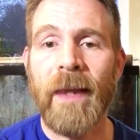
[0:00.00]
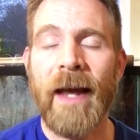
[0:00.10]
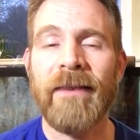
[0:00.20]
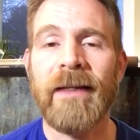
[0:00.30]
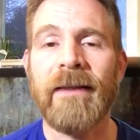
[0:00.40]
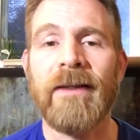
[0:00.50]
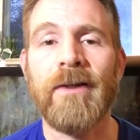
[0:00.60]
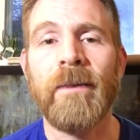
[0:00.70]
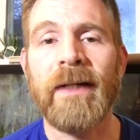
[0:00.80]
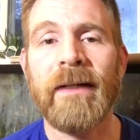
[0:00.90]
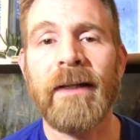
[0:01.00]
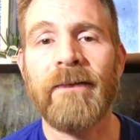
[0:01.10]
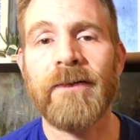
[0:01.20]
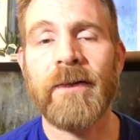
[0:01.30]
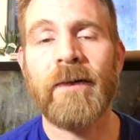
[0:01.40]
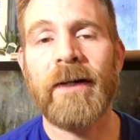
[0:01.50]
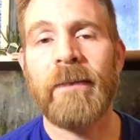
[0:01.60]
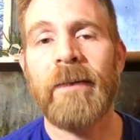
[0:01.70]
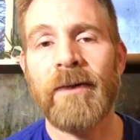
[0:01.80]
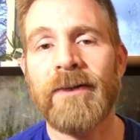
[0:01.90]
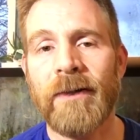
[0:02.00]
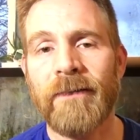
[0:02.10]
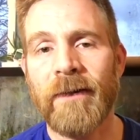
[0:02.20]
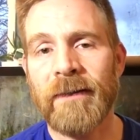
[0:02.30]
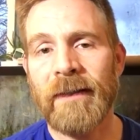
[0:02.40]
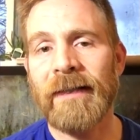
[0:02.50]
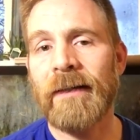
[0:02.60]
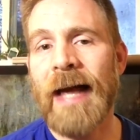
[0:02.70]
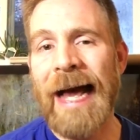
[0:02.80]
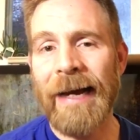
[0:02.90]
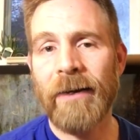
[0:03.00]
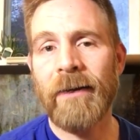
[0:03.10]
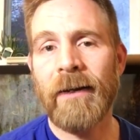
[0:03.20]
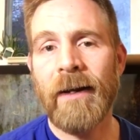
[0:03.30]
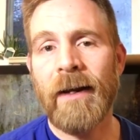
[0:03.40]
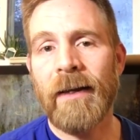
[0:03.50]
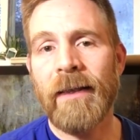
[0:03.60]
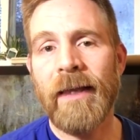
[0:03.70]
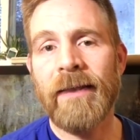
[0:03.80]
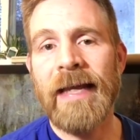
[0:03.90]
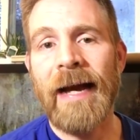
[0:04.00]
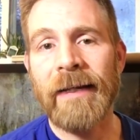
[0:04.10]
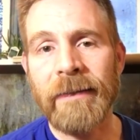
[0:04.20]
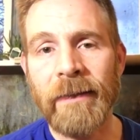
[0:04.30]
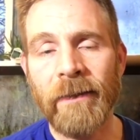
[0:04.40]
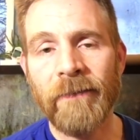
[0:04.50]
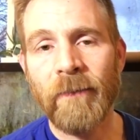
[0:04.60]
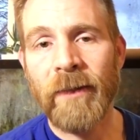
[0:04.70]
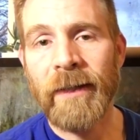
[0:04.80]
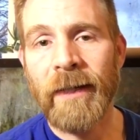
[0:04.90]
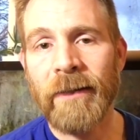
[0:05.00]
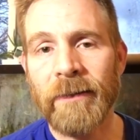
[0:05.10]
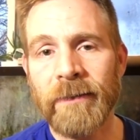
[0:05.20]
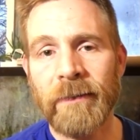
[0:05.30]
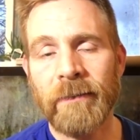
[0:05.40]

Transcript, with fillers: I think the humidity levels required by most dart frogs is a little higher than the ideal for mourning geckos.